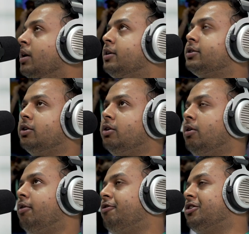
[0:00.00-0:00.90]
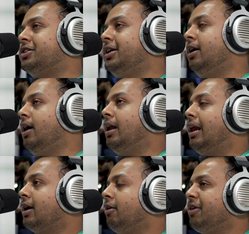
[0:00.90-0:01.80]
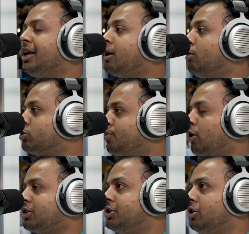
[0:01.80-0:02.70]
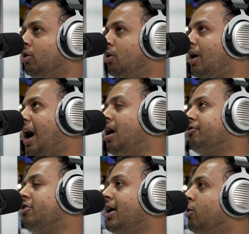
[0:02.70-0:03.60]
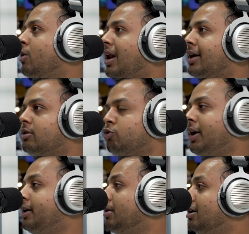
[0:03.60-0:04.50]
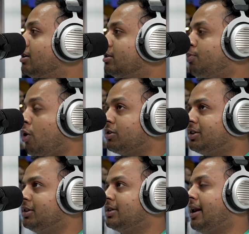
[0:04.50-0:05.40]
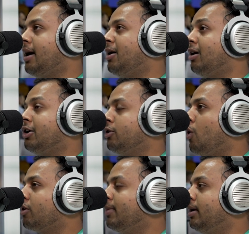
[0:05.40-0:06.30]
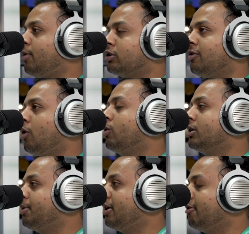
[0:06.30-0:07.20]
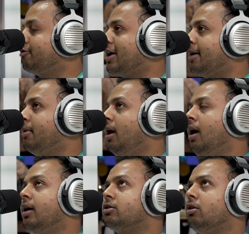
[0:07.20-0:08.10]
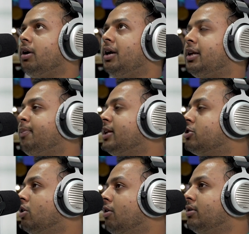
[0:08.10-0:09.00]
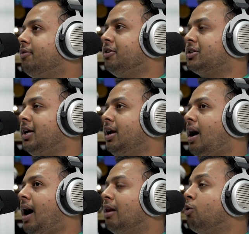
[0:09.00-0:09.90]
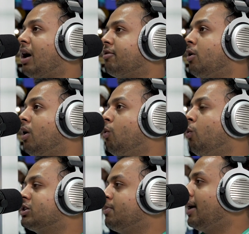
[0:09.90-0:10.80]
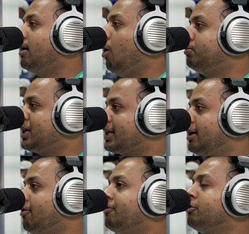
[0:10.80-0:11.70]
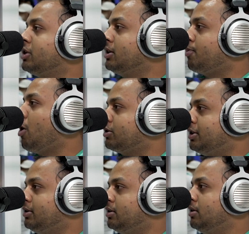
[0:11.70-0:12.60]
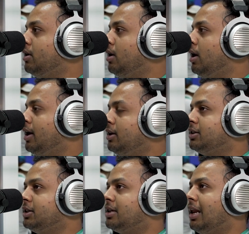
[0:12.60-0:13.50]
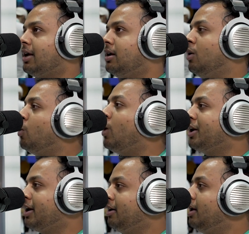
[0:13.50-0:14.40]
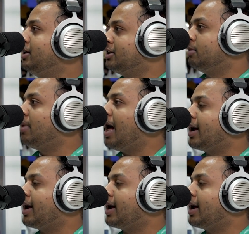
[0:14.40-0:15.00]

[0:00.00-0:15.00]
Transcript: So first thing, when it comes to proxies, I have tried over like 20 plus proxies, and I've already worked many proxies over the period of time. So it depends. The first thing I look after, what's my objective of using the proxies. is it like white hat, is it black